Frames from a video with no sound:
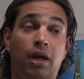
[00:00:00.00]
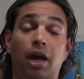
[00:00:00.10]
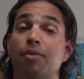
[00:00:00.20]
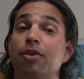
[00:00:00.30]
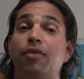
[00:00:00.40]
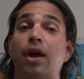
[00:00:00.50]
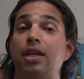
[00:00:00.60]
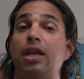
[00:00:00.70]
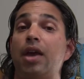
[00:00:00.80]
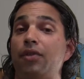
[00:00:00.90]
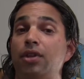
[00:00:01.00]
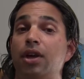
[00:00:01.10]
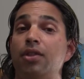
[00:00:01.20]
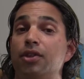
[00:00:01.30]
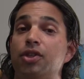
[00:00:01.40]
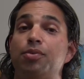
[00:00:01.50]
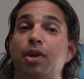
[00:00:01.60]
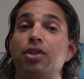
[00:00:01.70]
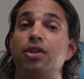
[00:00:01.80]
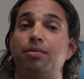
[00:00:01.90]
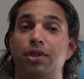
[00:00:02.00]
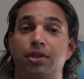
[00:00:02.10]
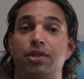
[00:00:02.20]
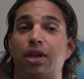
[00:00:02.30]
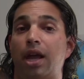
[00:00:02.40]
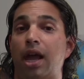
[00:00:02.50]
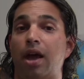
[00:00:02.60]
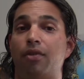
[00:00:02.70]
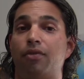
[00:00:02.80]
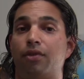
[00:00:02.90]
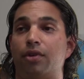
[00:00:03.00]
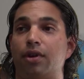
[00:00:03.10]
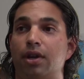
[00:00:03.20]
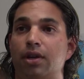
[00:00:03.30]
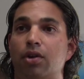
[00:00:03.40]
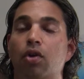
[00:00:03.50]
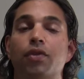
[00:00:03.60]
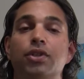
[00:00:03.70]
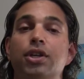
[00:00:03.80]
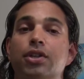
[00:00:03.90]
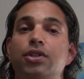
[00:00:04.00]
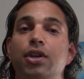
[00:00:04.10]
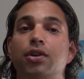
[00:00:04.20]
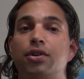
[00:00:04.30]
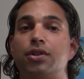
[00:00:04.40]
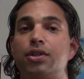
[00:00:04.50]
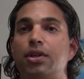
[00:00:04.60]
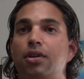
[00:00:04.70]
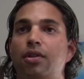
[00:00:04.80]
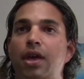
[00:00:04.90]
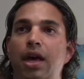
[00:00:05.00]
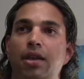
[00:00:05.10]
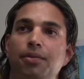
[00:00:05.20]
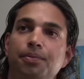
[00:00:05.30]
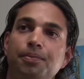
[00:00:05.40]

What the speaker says: I've been finding, having done the suspension business that I have for over 6 years, that